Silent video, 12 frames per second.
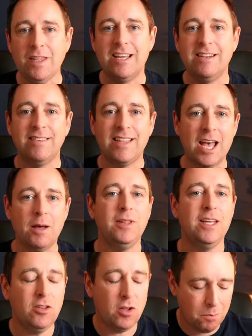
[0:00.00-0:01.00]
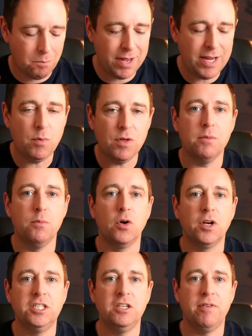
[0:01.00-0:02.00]
It's tempting to meet with the
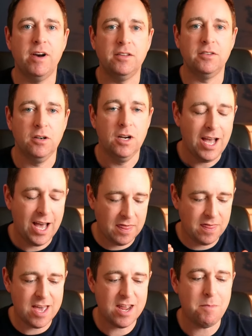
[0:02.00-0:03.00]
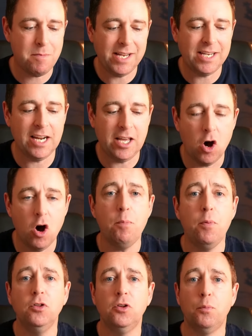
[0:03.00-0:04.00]
mortgage advisor and then immediately
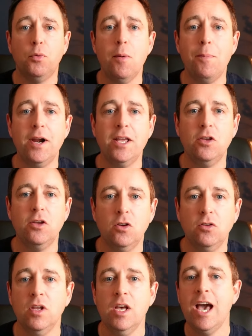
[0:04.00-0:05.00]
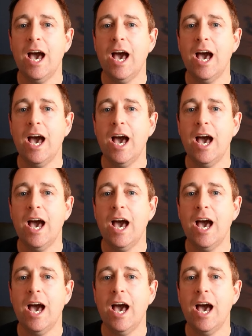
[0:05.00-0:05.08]
hop onto property news